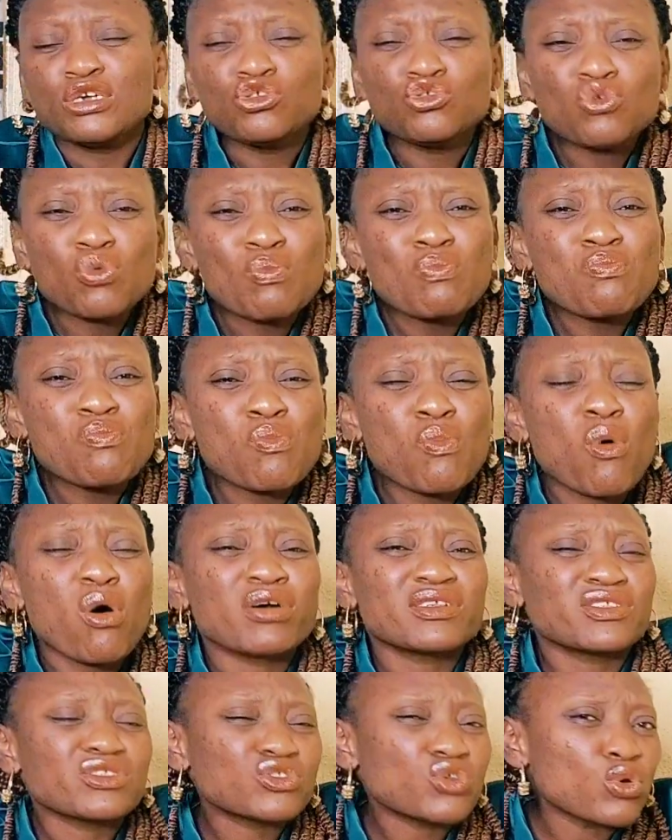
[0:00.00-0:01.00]
you
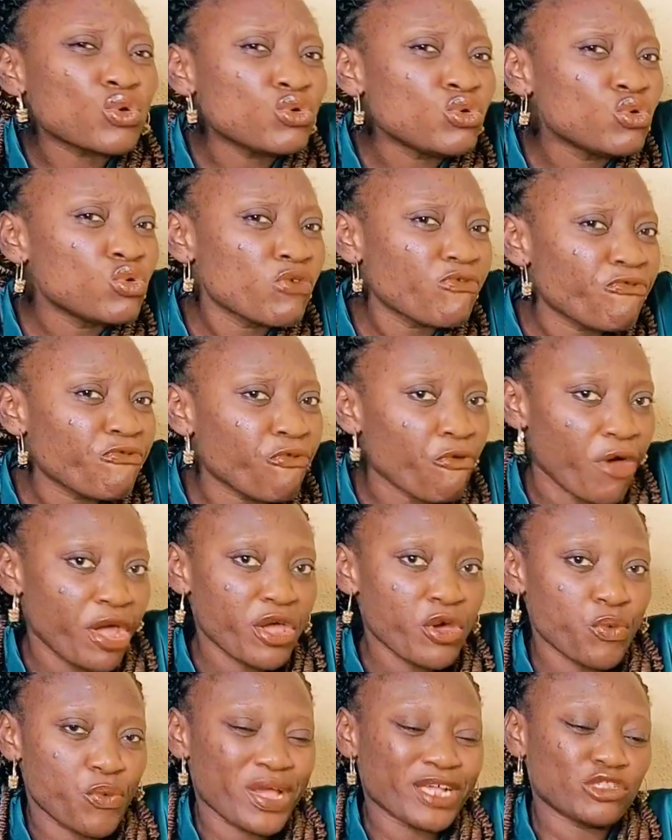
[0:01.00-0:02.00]
must look for
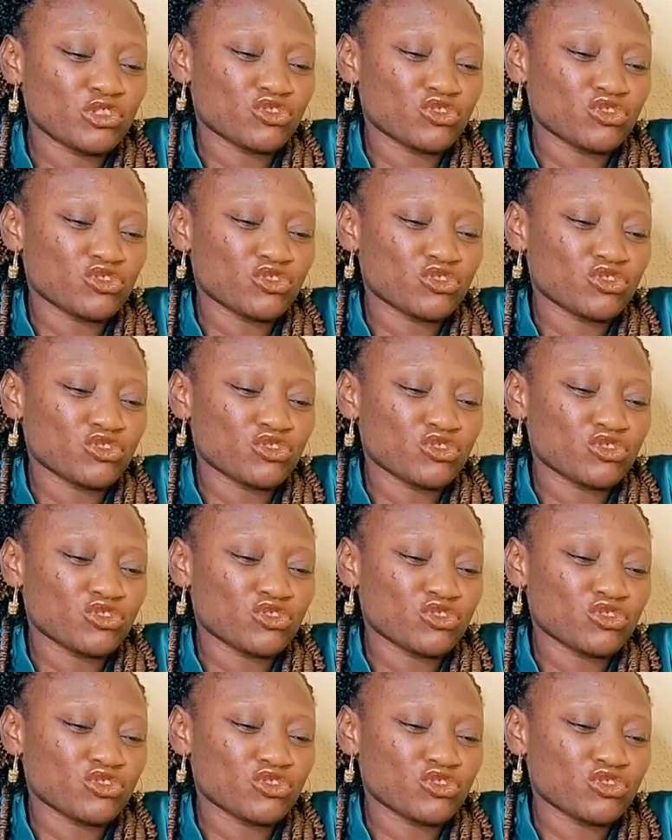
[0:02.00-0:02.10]
a way